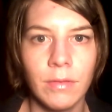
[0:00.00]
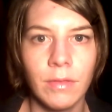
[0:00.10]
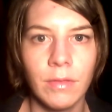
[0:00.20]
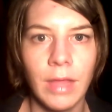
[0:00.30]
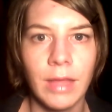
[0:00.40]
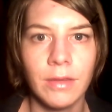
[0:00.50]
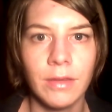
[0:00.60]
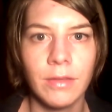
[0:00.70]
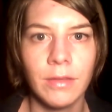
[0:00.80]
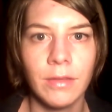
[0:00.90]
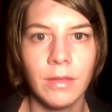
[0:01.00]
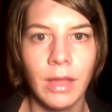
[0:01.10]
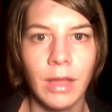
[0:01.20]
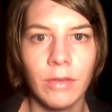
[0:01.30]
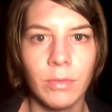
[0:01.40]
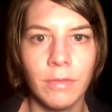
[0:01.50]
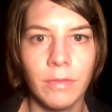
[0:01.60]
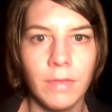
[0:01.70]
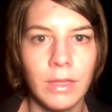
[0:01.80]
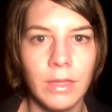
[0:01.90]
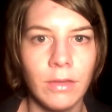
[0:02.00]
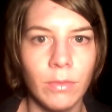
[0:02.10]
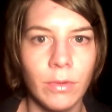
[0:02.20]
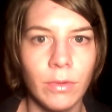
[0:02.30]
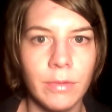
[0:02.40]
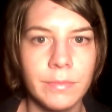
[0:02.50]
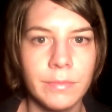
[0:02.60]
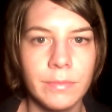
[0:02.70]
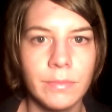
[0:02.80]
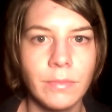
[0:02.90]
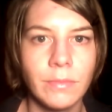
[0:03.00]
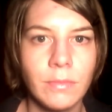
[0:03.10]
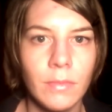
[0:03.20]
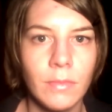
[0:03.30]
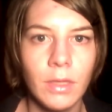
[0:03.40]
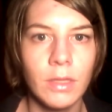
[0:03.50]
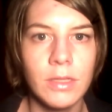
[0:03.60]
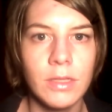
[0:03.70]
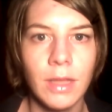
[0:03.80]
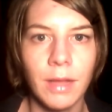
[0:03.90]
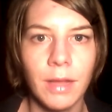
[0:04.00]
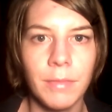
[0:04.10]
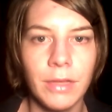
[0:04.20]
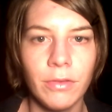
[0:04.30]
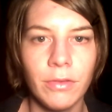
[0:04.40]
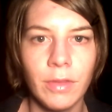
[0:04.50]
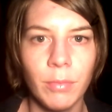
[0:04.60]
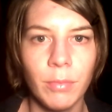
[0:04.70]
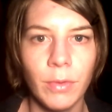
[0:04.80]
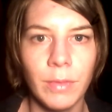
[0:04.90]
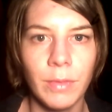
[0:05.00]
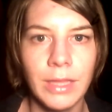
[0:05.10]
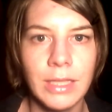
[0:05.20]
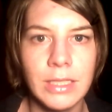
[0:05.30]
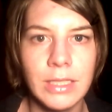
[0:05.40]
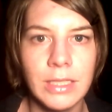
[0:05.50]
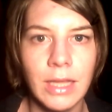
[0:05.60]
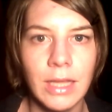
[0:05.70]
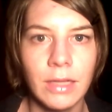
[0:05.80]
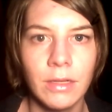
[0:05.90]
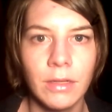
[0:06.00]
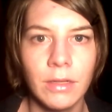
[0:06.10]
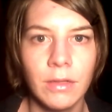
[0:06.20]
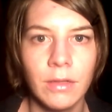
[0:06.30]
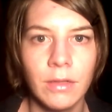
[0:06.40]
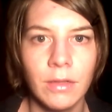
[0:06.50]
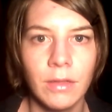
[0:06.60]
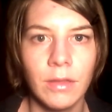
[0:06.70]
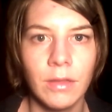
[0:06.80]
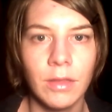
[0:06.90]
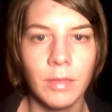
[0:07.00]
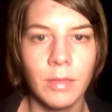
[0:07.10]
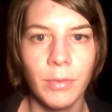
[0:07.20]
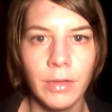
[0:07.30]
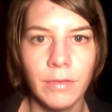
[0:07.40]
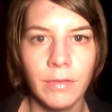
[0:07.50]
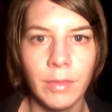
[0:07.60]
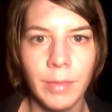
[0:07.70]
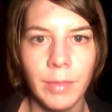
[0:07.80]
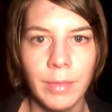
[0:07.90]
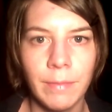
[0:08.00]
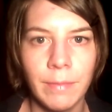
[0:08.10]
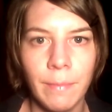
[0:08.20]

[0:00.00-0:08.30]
that actually feed the disorder. The interesting point within this is that the point of commitment,